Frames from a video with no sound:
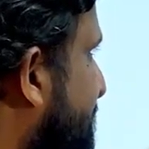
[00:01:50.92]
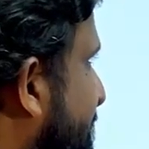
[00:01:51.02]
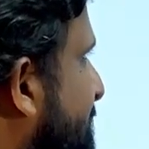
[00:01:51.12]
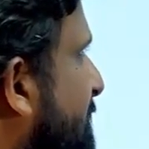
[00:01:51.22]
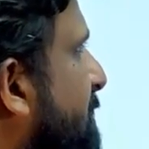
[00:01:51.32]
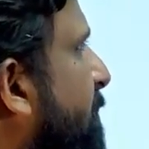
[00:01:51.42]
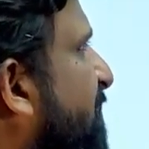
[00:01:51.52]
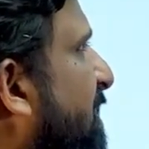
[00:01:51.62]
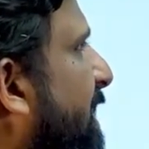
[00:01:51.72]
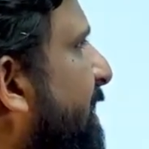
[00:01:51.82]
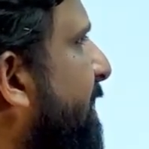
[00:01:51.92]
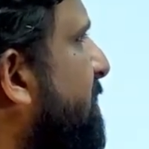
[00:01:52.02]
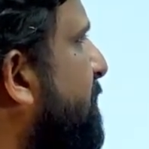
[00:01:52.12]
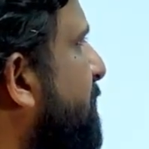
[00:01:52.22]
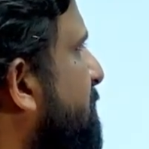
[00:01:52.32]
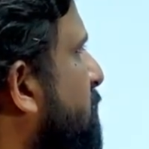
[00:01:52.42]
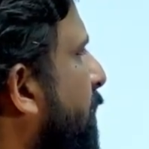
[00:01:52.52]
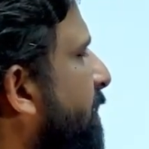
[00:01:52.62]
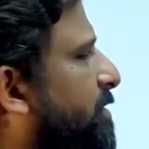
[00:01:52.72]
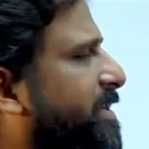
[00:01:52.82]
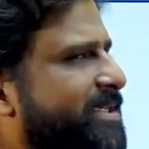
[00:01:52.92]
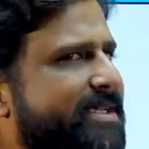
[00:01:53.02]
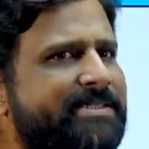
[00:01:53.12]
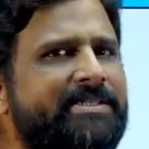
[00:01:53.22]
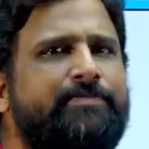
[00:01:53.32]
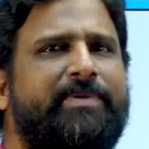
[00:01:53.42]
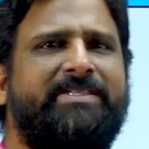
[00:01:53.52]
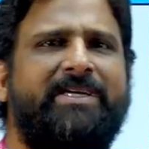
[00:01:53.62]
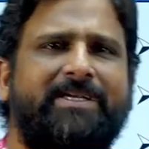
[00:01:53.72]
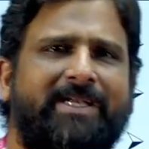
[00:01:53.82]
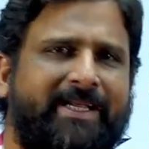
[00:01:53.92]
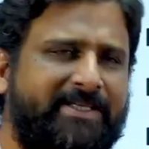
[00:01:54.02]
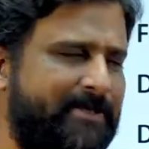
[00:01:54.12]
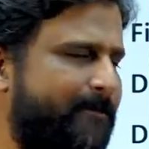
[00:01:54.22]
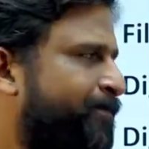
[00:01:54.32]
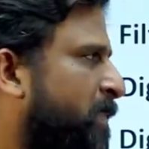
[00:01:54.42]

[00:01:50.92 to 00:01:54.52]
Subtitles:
these are some of the contents which is going to discuss in this present lecture.